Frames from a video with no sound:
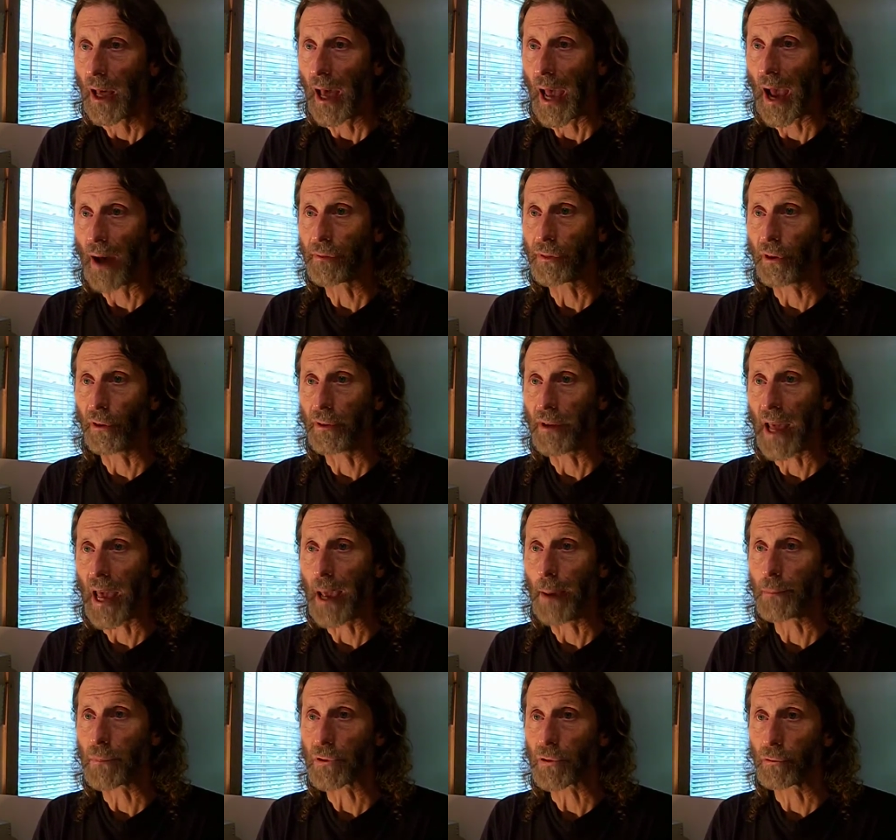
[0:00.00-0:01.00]
have their
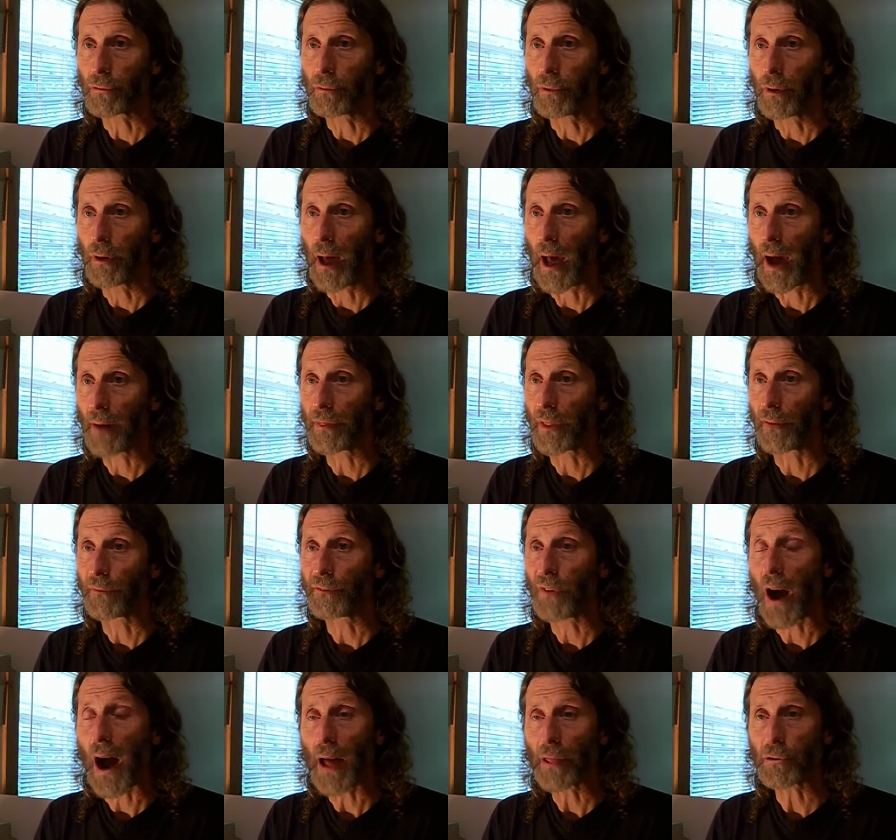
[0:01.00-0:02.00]
names, have the
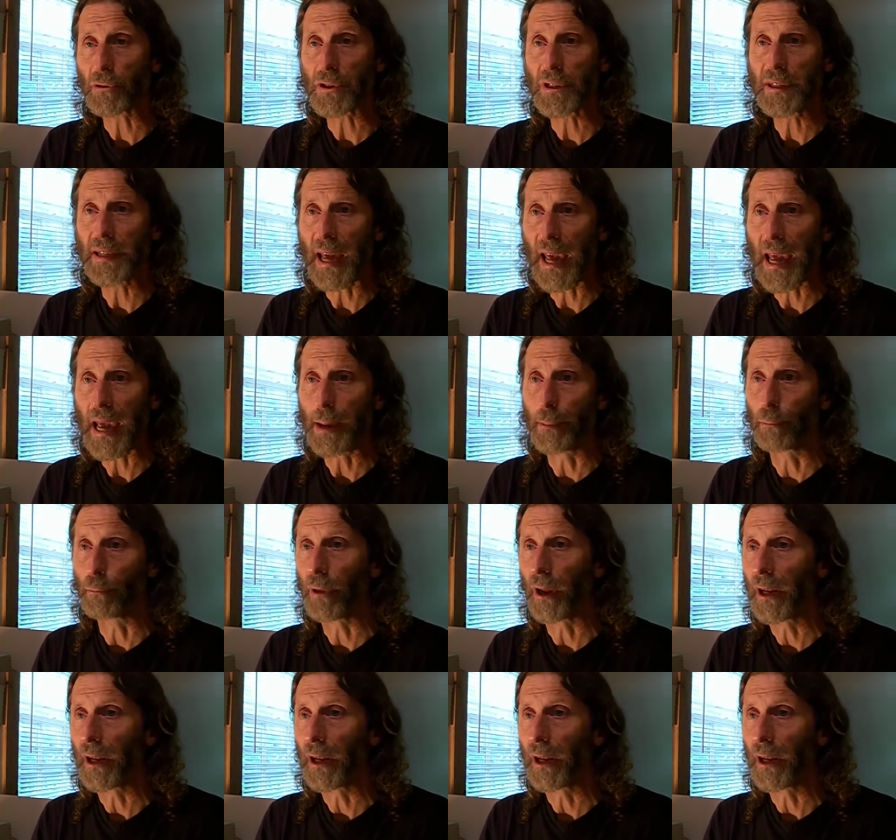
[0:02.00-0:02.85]
Father's name